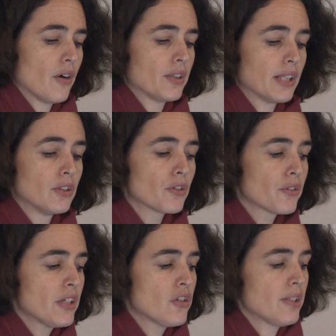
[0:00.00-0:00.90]
on an
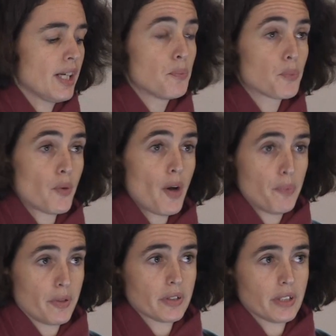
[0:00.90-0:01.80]
original
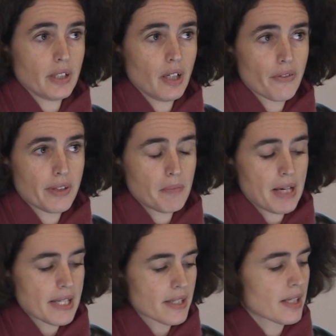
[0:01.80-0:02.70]
property of the
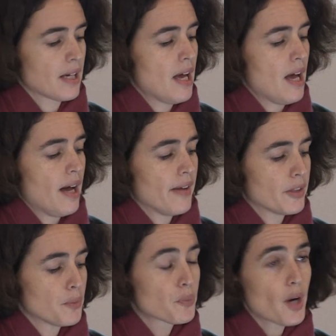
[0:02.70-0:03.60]
mask,
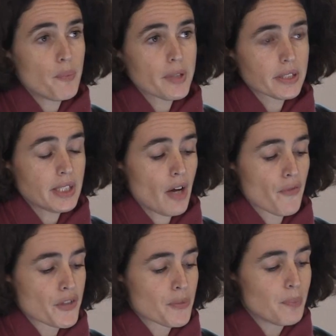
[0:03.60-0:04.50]
and the property
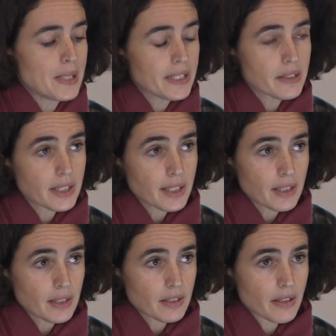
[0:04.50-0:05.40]
of
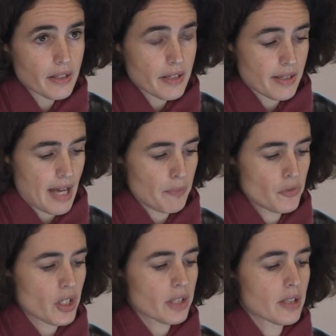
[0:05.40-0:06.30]
splitting the
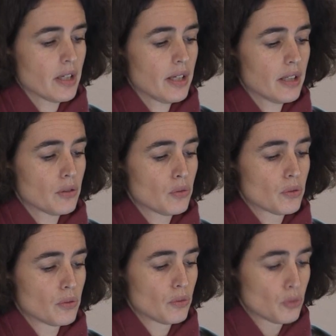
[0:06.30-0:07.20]
subject
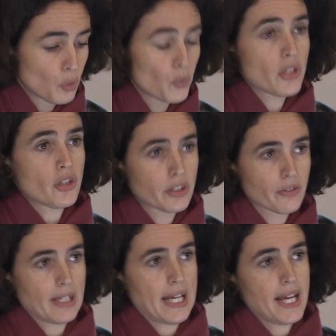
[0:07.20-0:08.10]
to which it
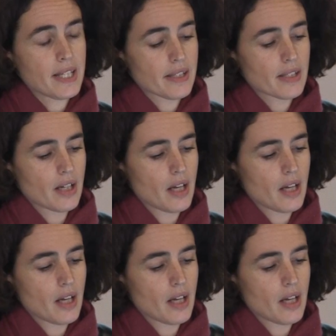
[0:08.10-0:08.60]
relates.